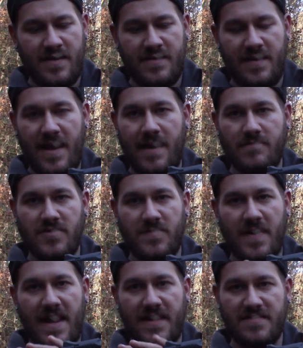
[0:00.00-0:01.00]
the hammer's
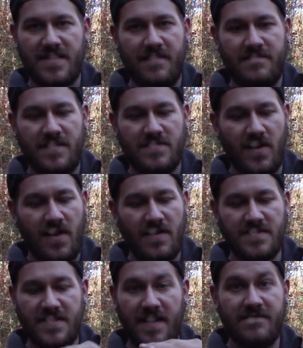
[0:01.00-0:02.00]
back, safety's
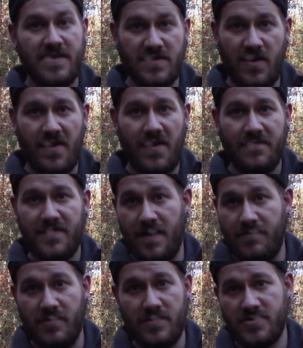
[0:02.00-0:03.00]
on, safety's off, you got
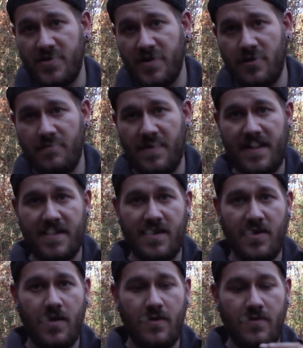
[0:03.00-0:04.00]
to pull the trigger to make
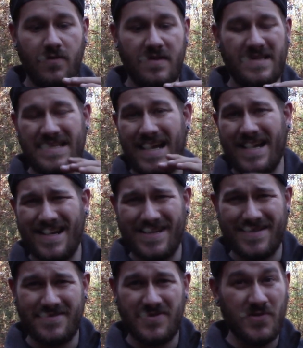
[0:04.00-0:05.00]
it go, it's not going
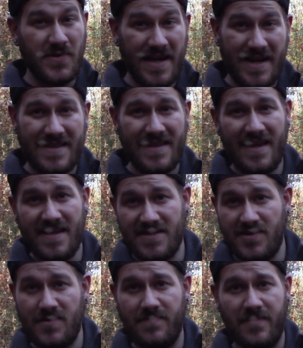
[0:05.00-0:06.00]
to do anything
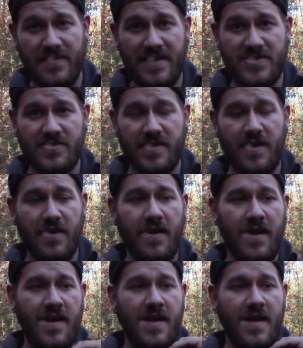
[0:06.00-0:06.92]
until you pull that trigger.